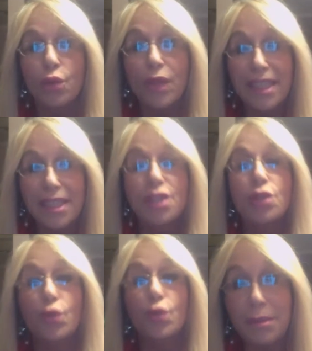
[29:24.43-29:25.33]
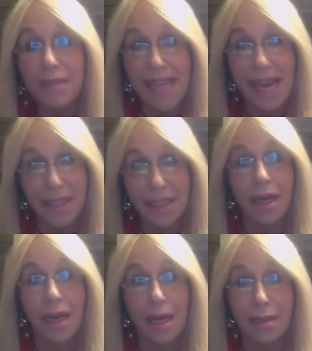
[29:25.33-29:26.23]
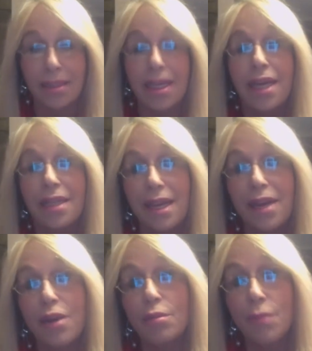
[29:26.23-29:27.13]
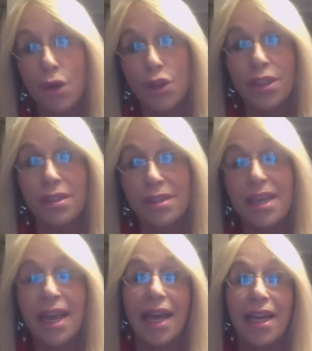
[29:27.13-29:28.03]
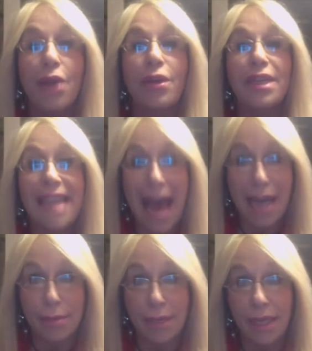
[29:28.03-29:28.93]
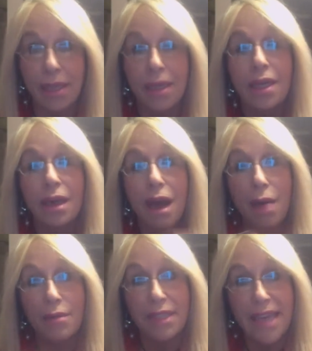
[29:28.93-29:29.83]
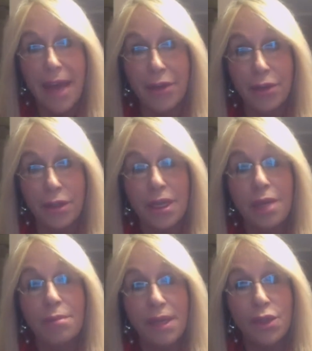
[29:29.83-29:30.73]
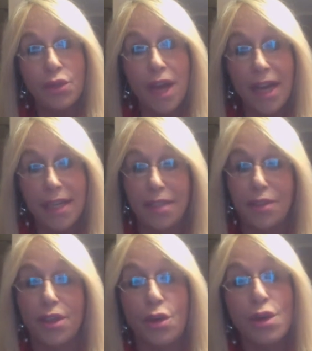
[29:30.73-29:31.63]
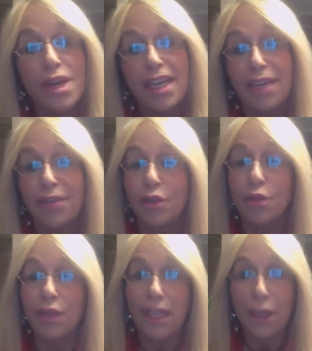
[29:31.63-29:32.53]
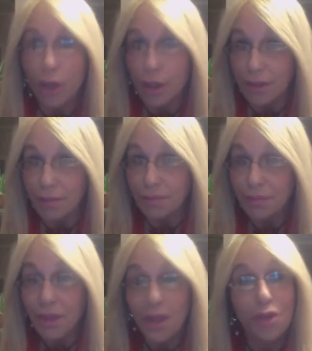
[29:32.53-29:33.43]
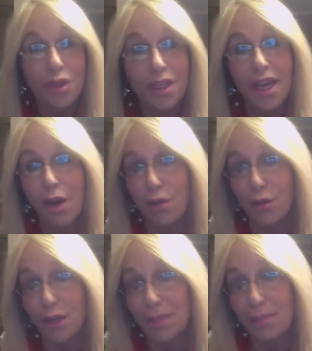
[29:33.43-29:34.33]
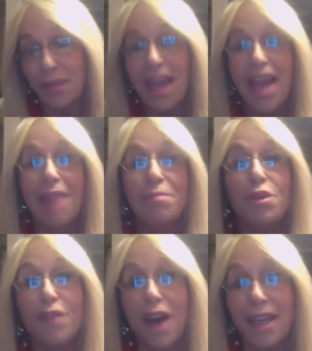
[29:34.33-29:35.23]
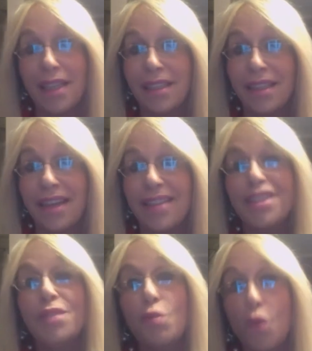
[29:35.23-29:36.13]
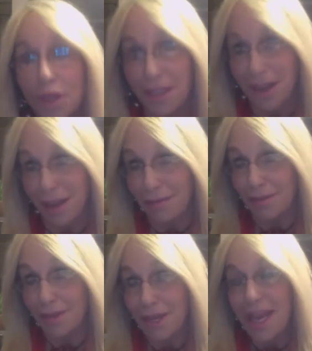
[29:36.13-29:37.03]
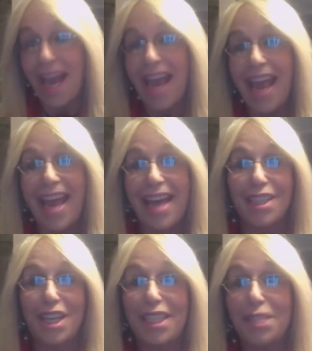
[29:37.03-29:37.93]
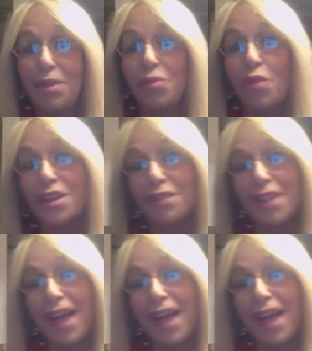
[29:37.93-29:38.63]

really screams that to us, that our emotions and our anatomy come together being united. So if you're really hurting, you can get over it and move on to more love. And it's been wonderful